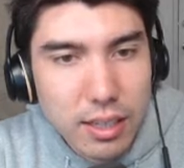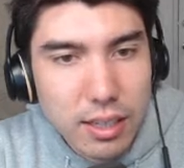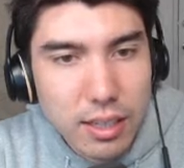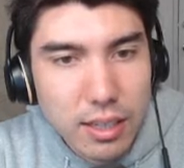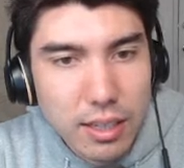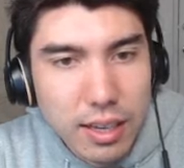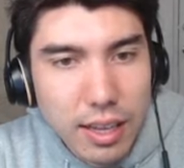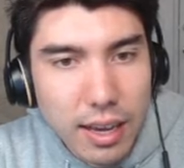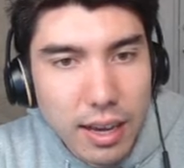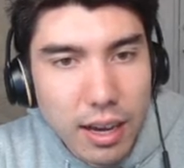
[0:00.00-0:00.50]

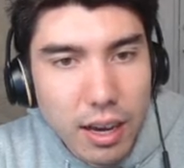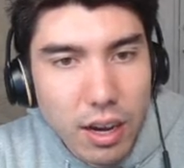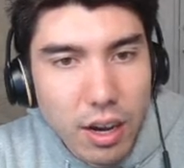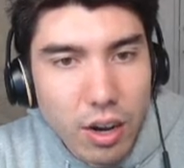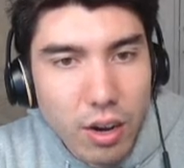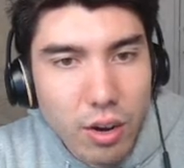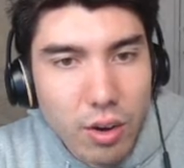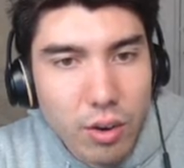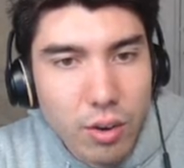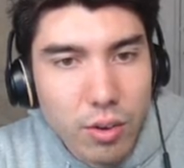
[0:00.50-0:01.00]

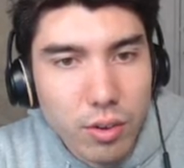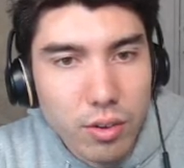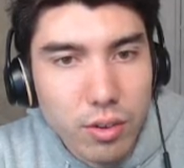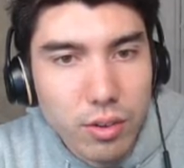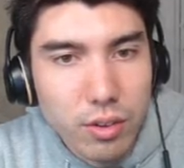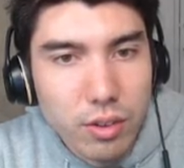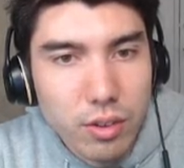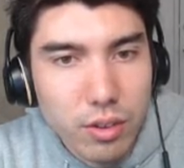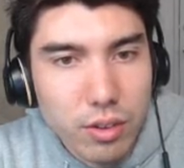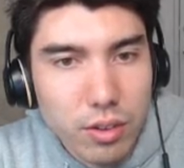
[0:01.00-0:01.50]
Now,
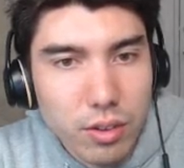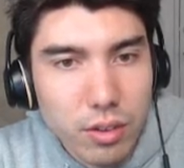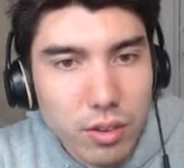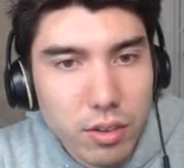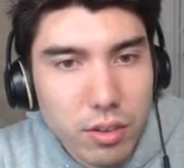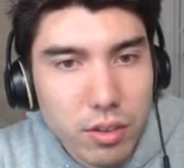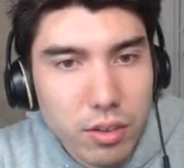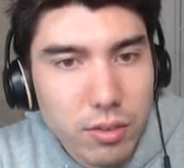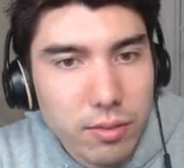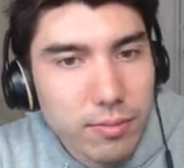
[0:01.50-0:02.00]

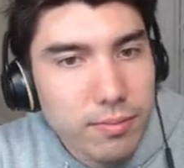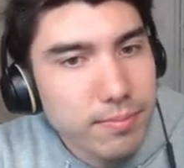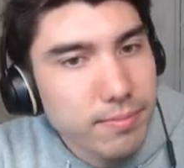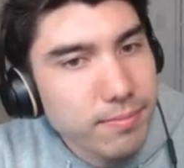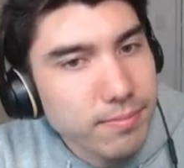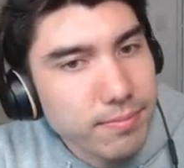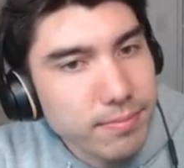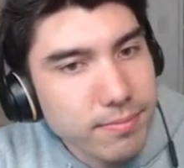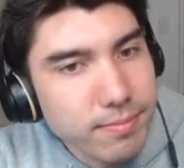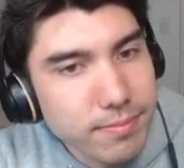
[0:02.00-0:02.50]

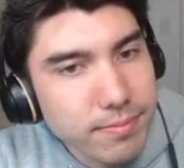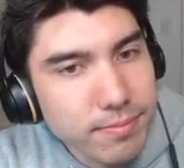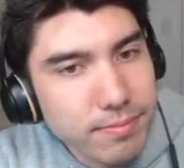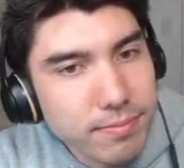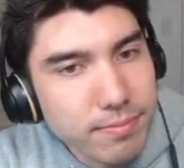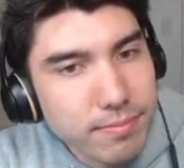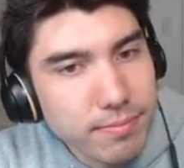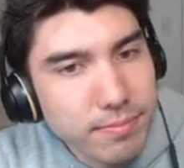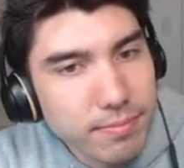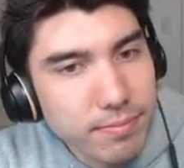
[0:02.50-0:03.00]

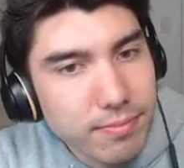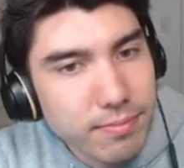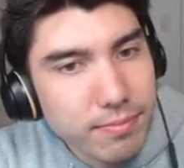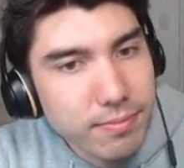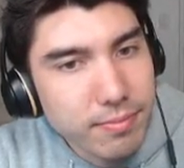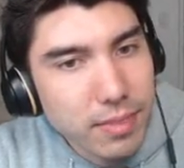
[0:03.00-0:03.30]
queen